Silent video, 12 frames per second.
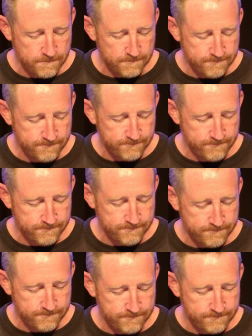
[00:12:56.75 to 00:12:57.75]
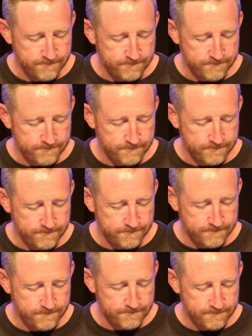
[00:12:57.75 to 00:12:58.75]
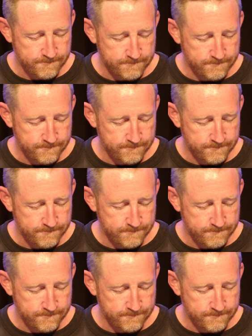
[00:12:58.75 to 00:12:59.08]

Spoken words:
(silence)